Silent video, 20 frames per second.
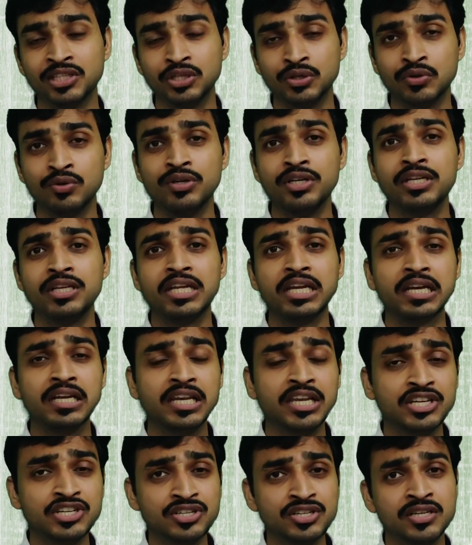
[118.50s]
You know, in
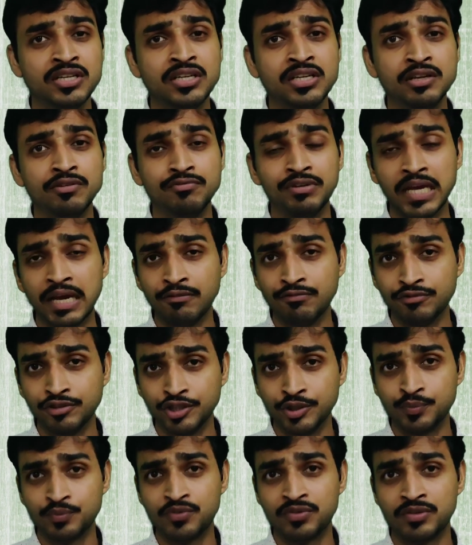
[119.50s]
English, we have
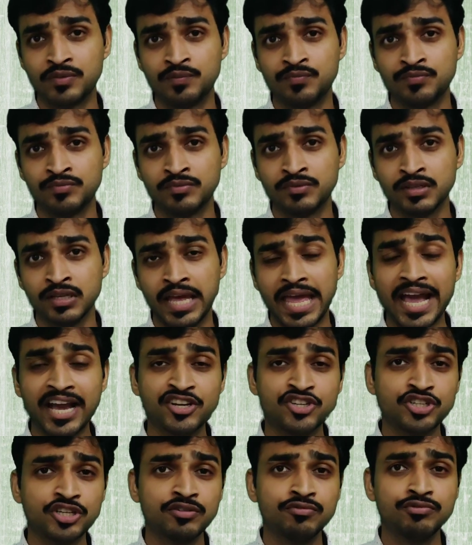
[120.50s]
verbs,
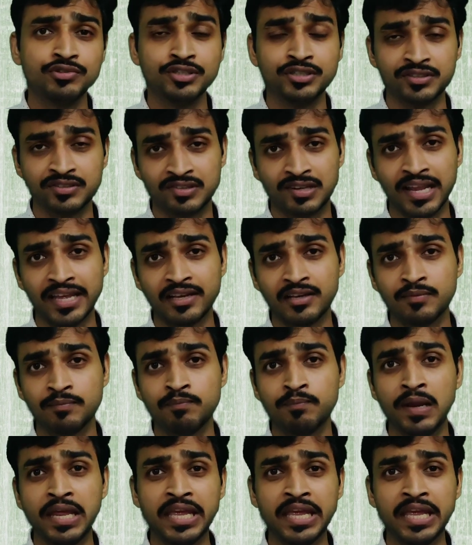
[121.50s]
action words like